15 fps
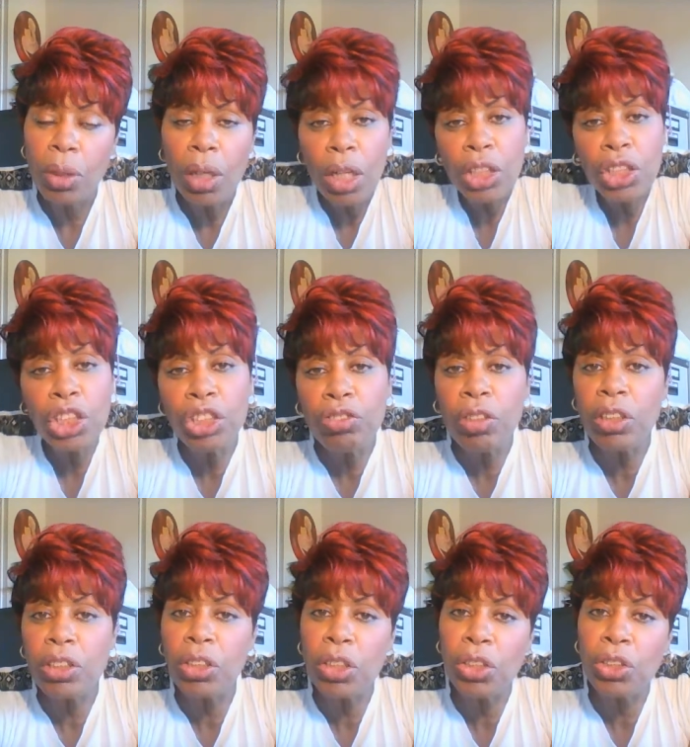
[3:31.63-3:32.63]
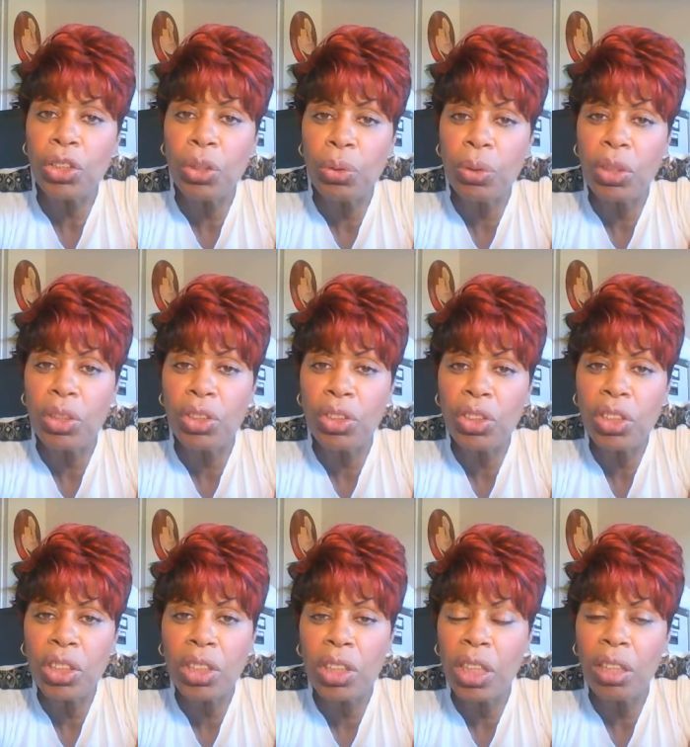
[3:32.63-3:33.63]
And she shrugged her shoulders and
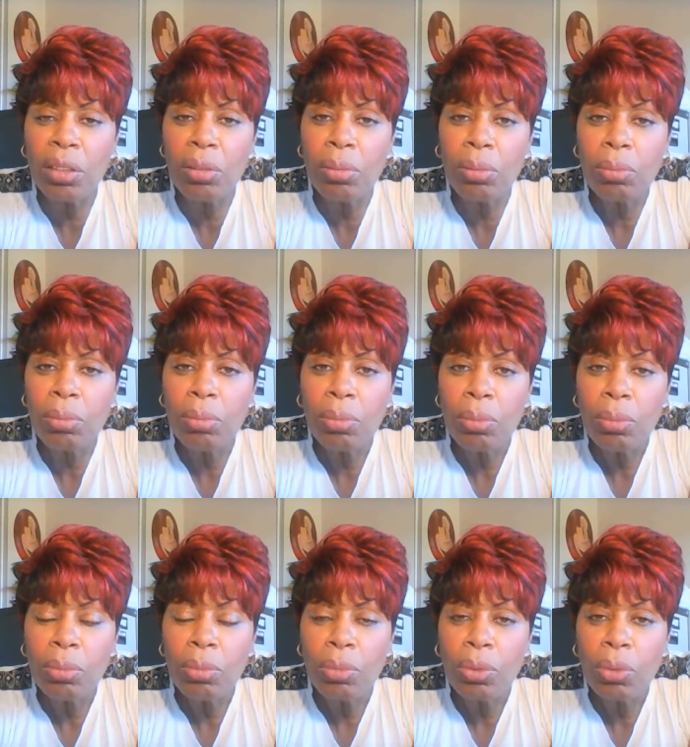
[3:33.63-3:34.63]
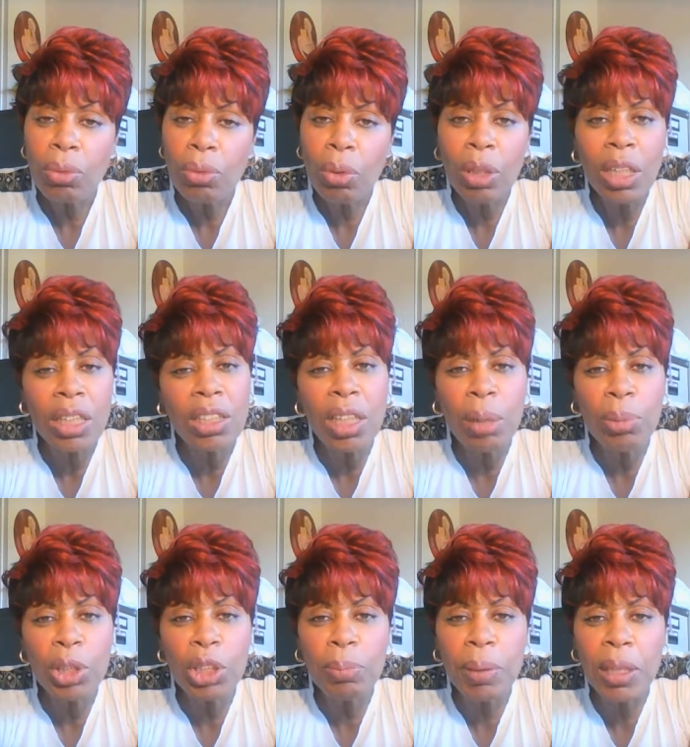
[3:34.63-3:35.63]
she said, The next time you
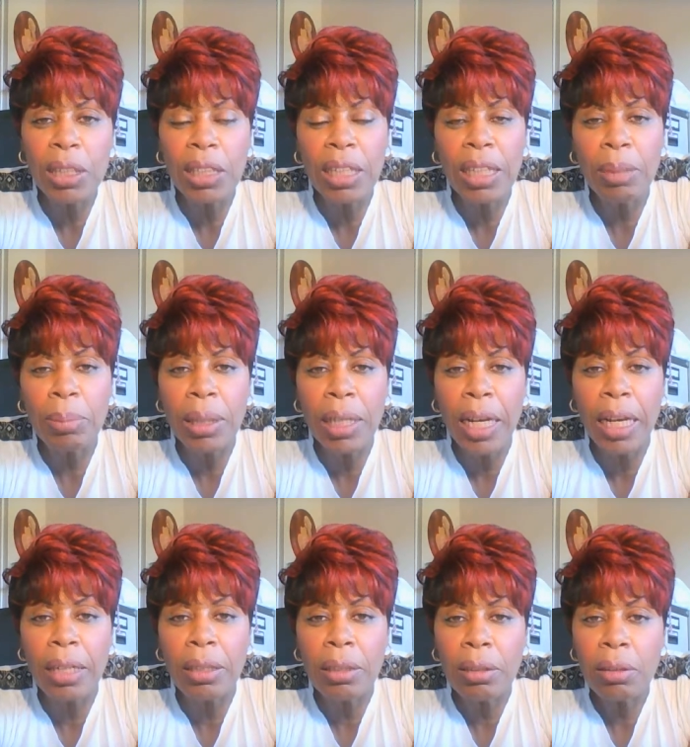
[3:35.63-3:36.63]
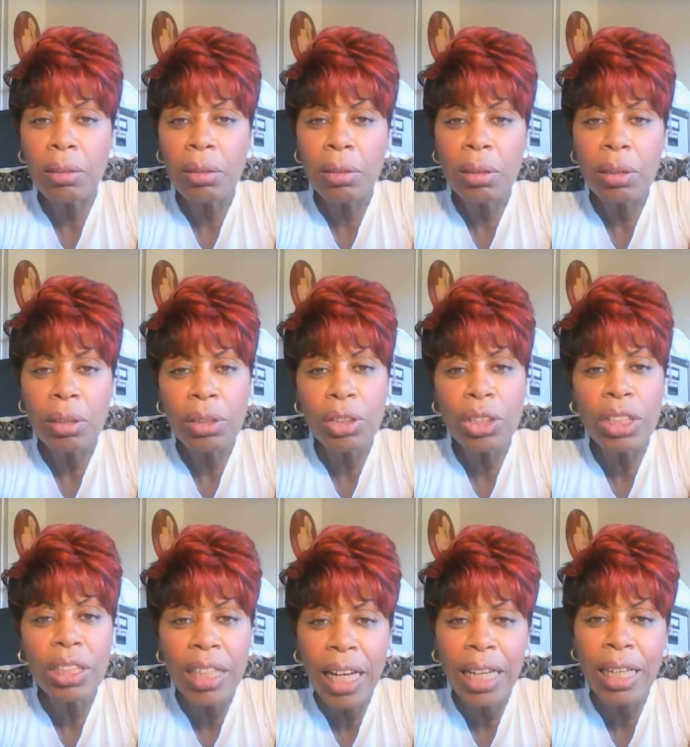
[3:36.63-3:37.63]
speak to him again,
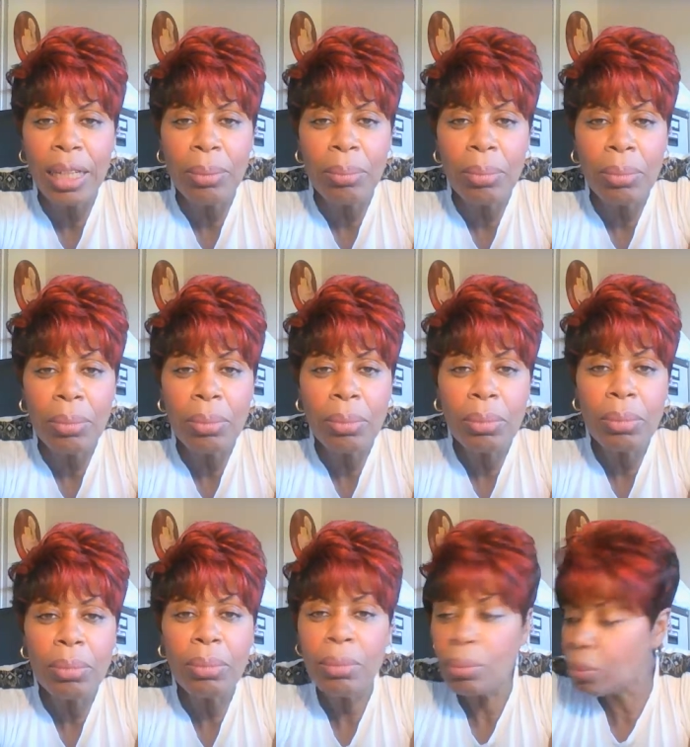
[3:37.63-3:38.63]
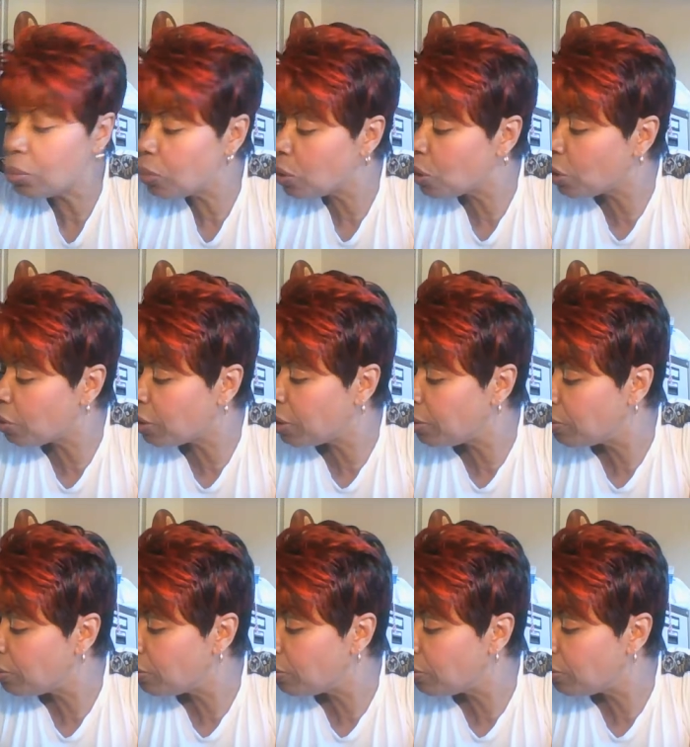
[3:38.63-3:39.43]
just tell him, sorry,